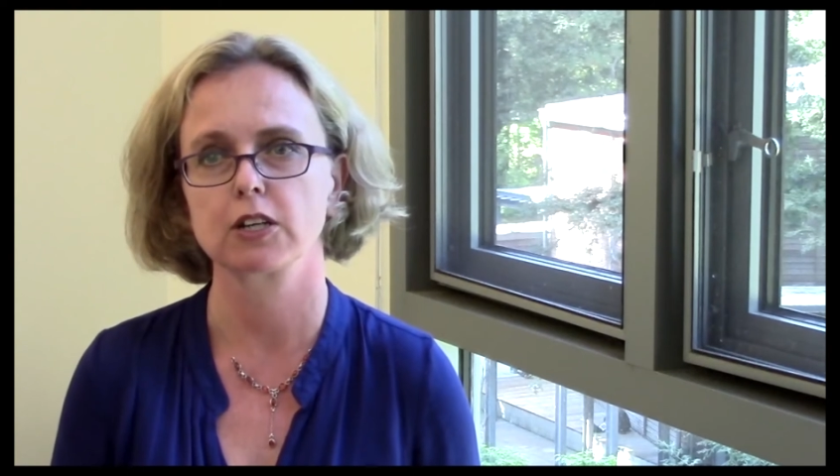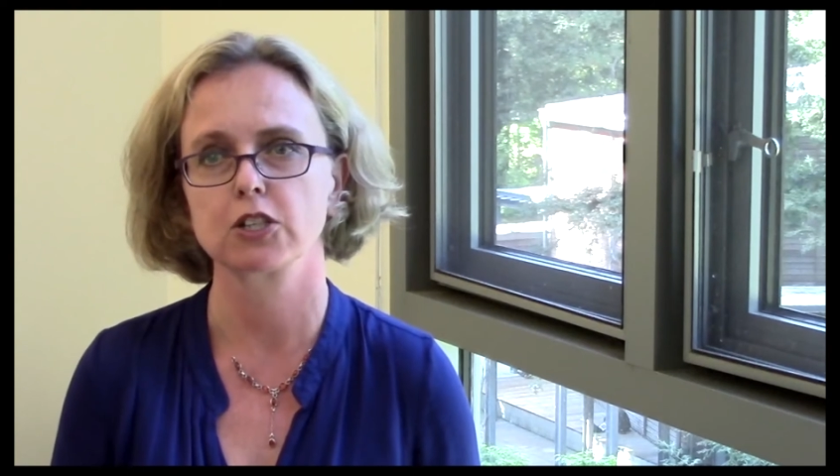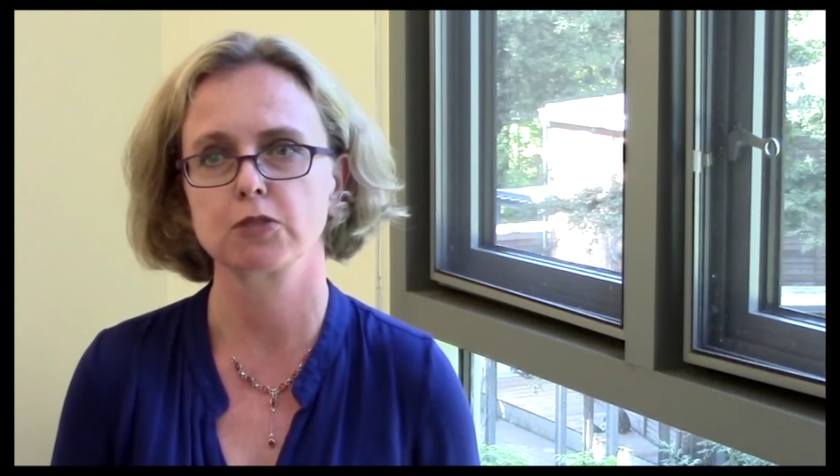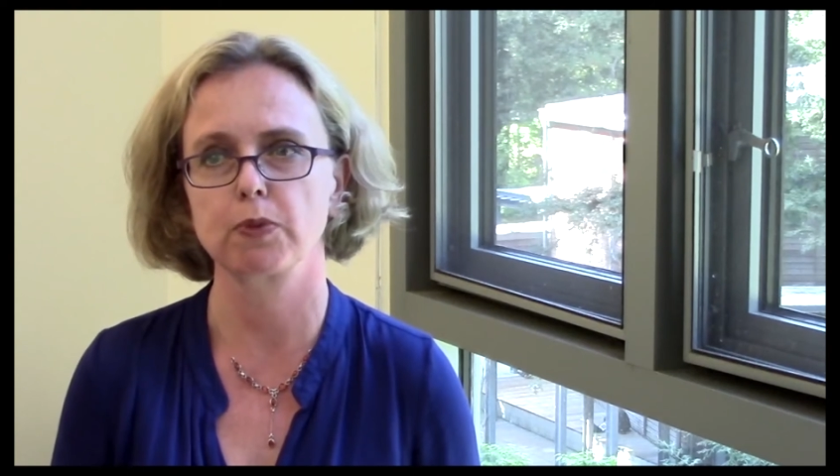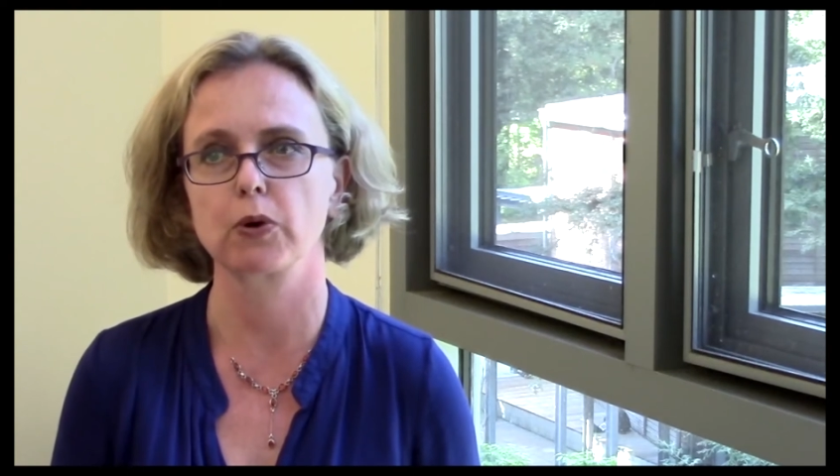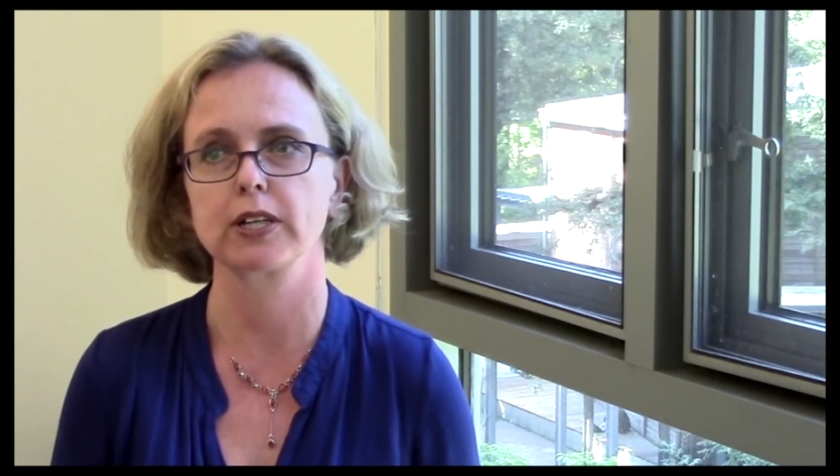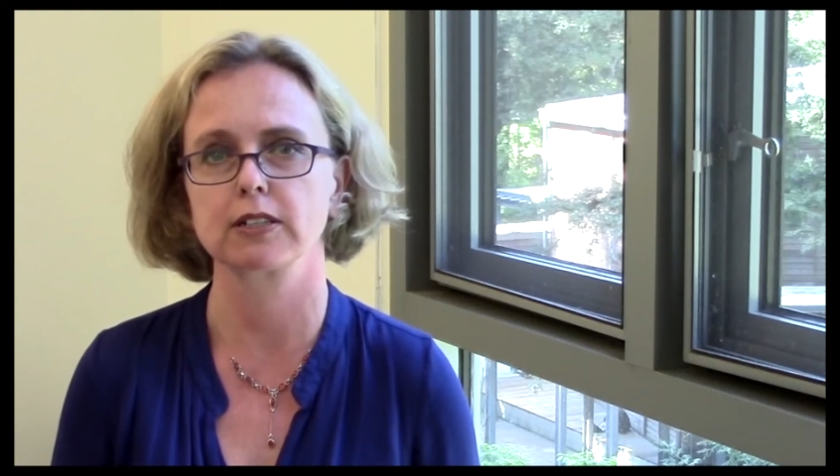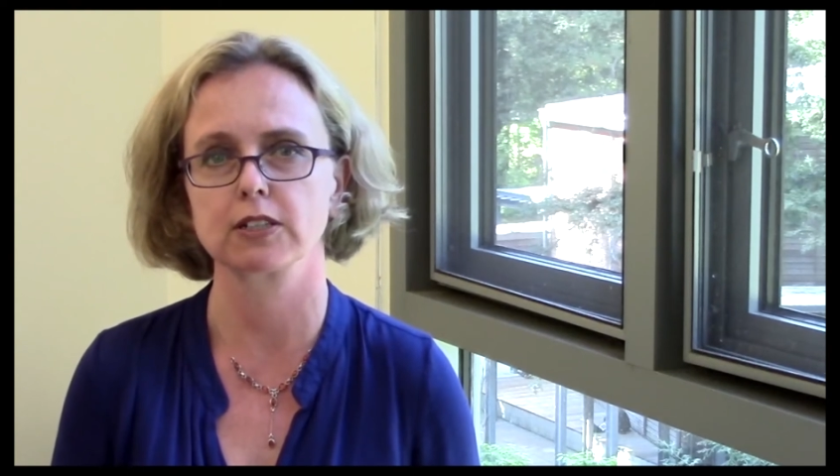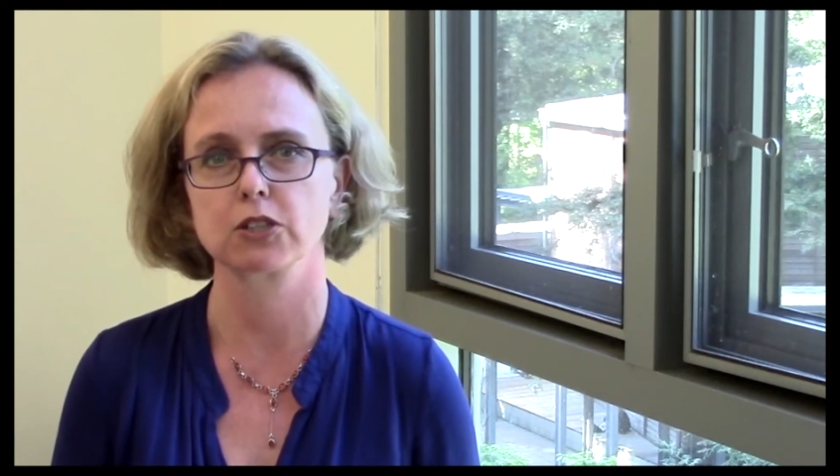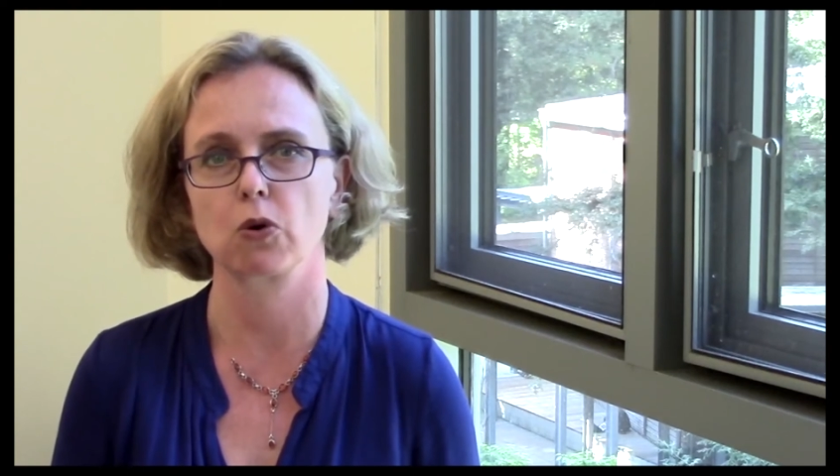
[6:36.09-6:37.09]
spoken
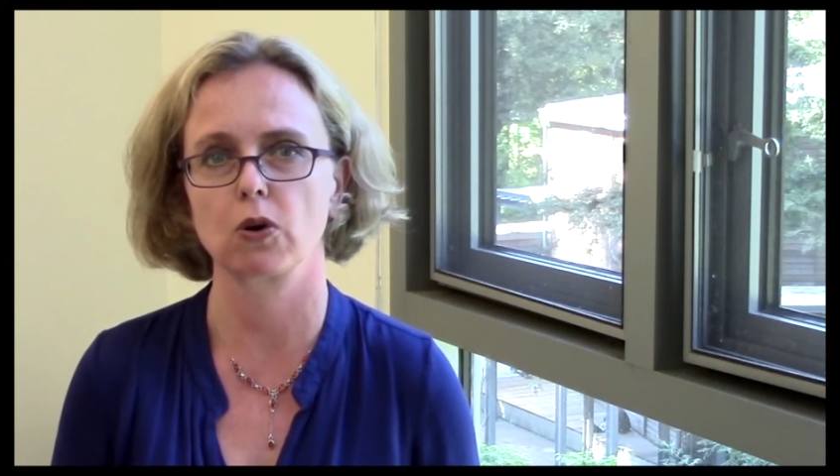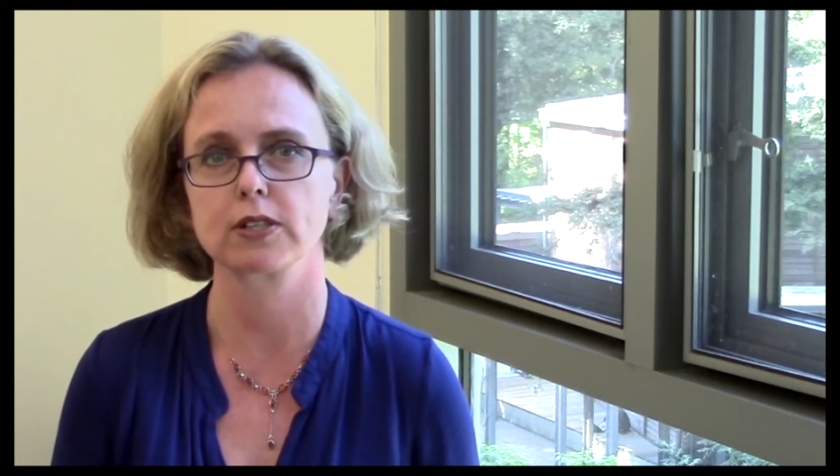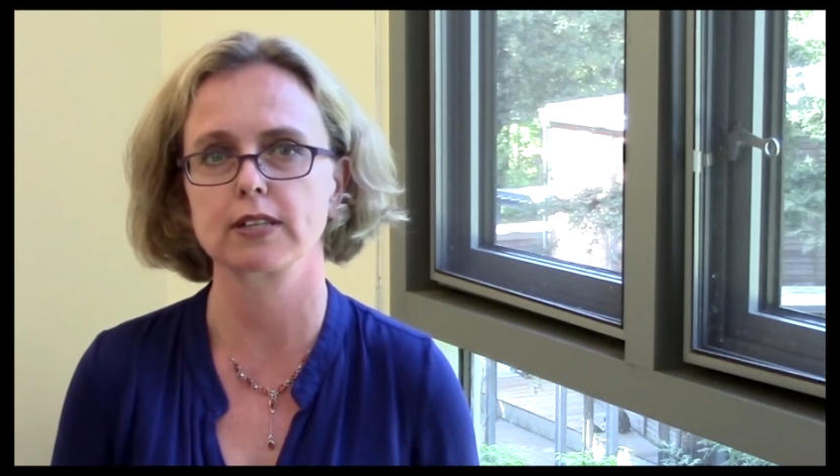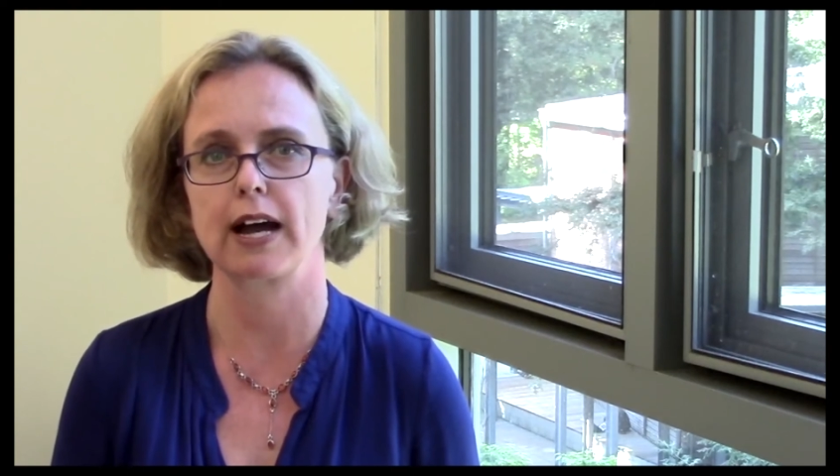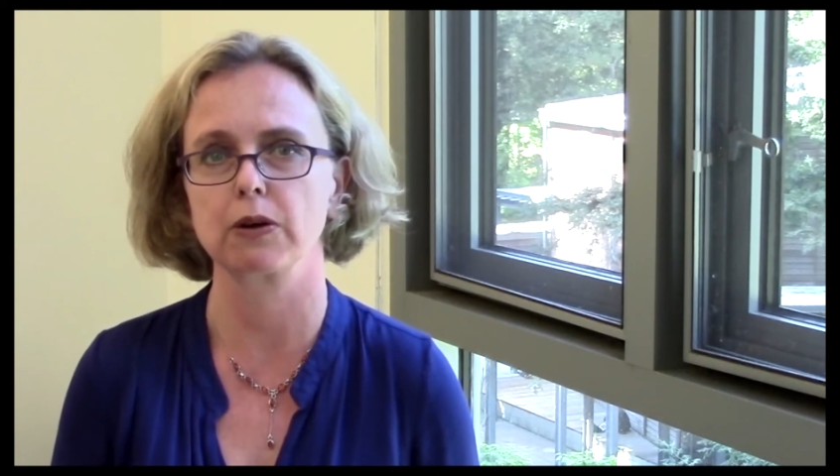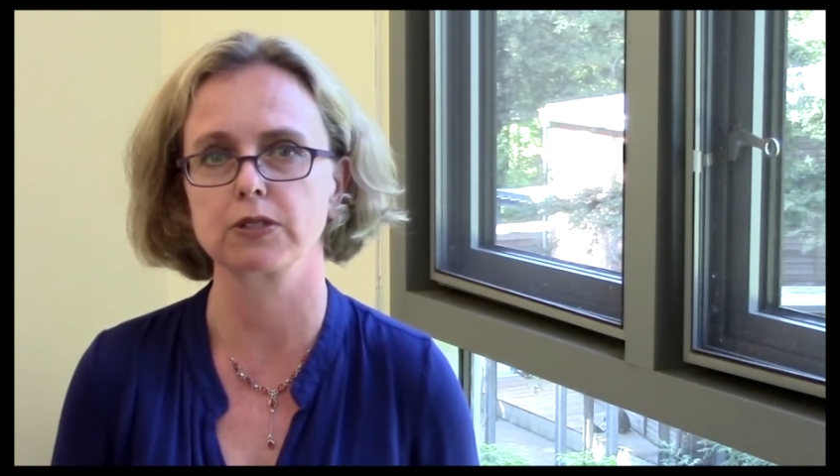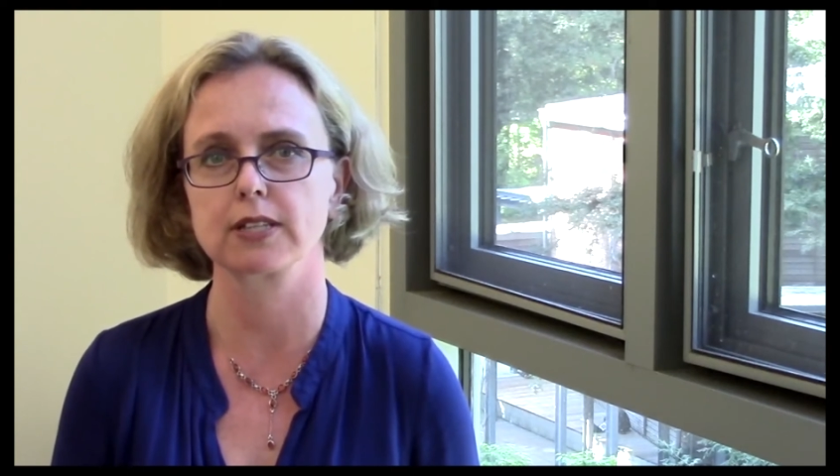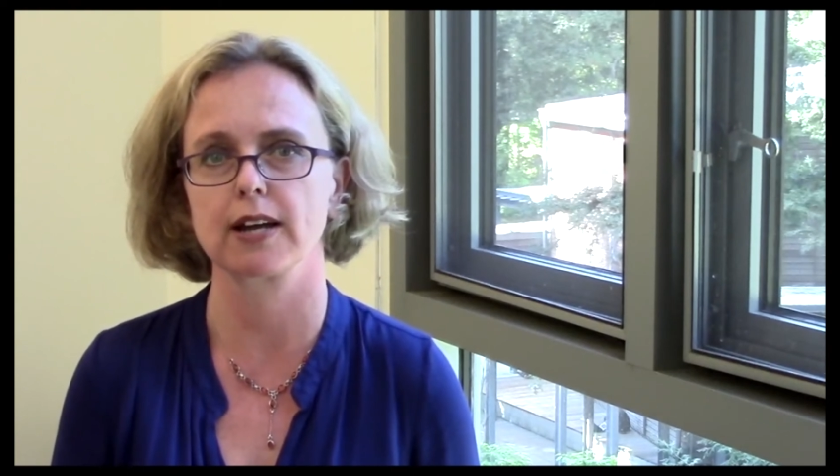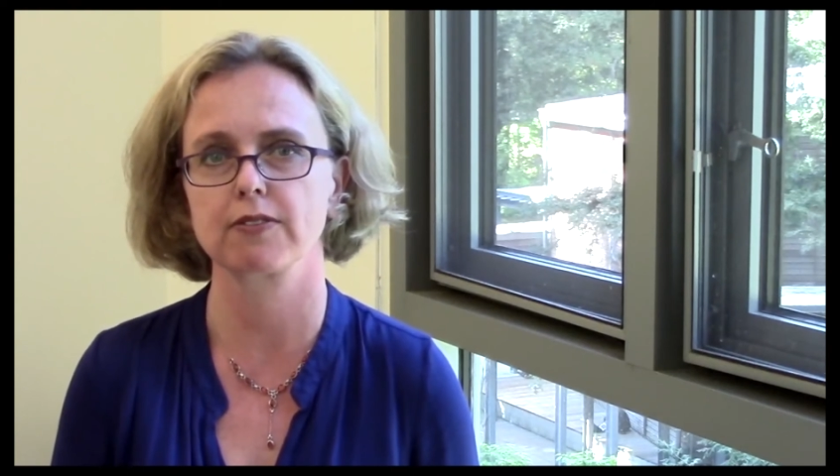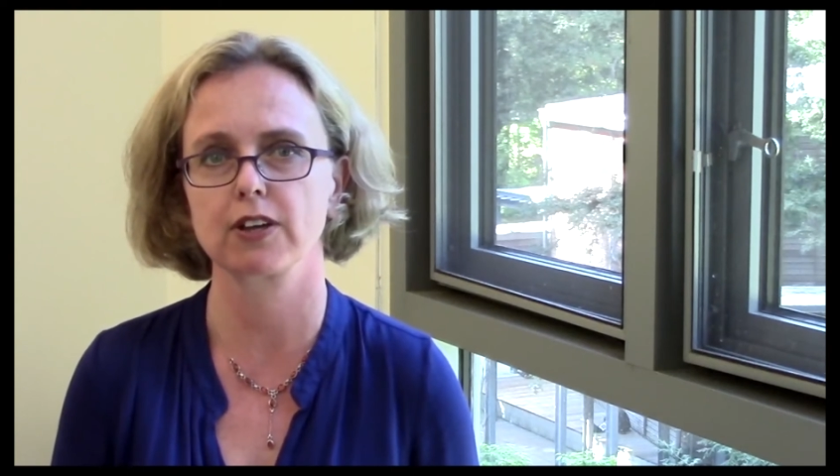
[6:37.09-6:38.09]
discourse
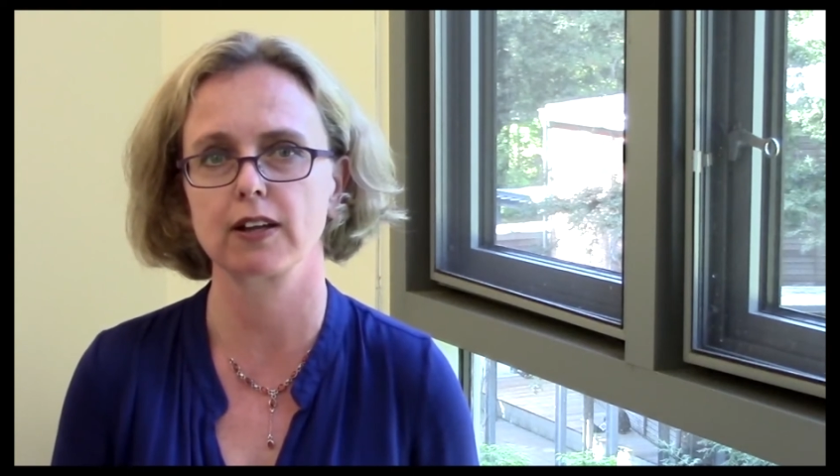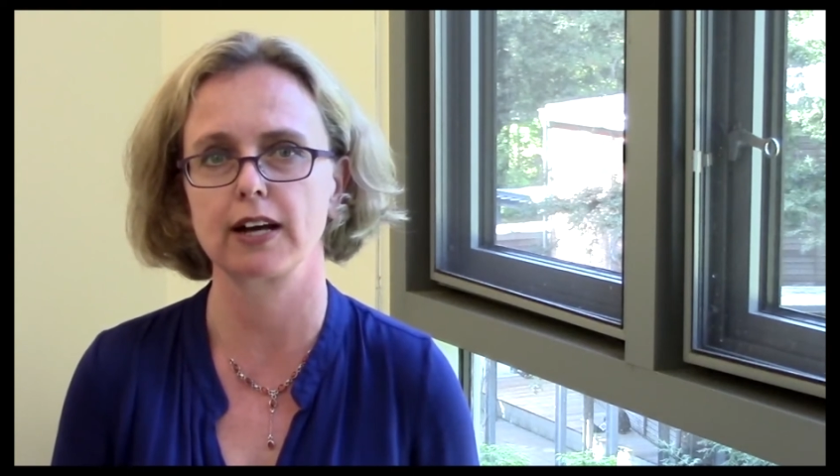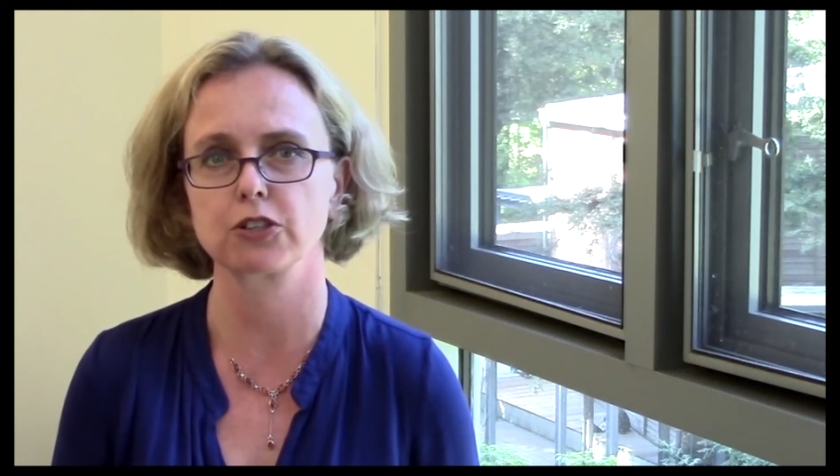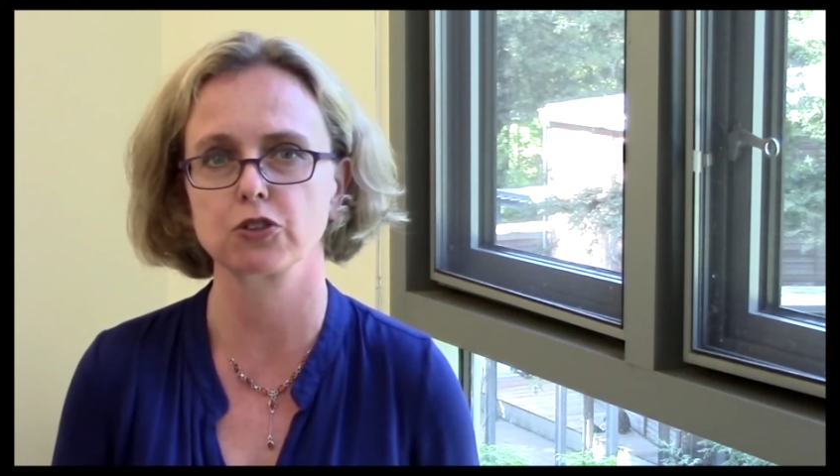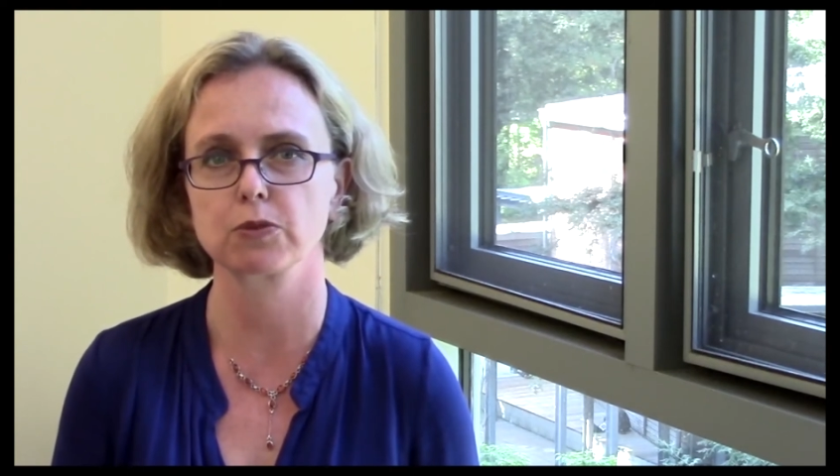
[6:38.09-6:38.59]
outside of the classroom.